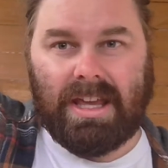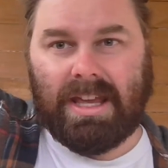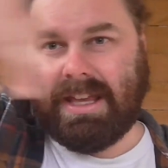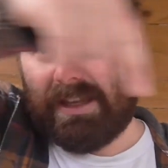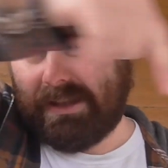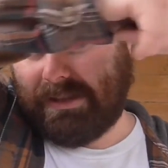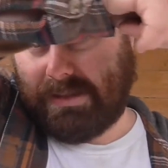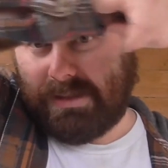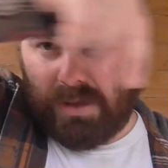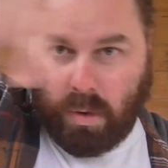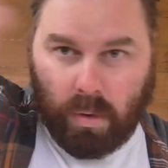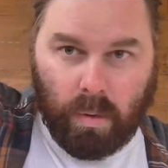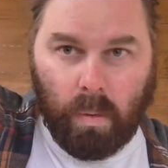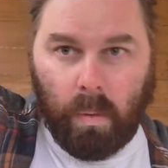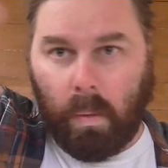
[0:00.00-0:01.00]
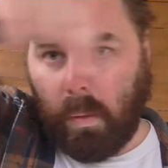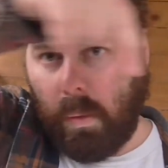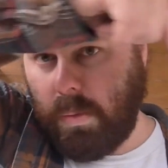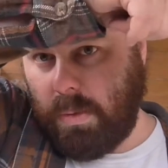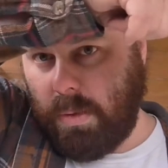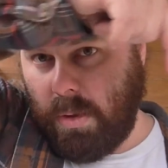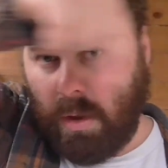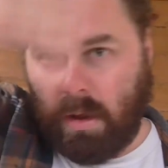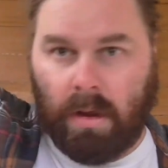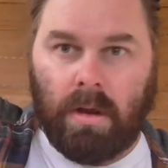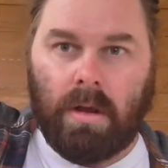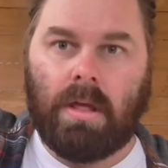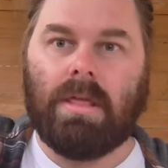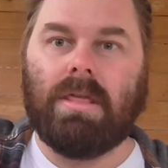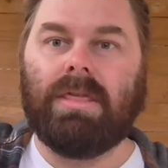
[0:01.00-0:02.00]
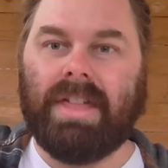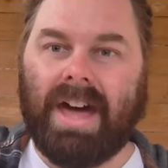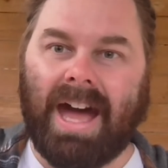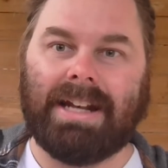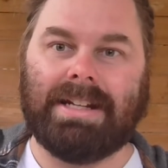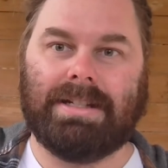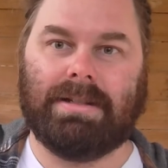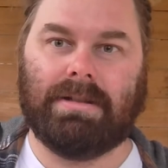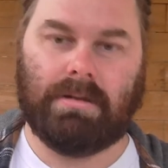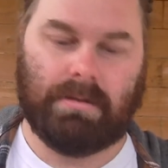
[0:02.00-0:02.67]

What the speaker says: is that,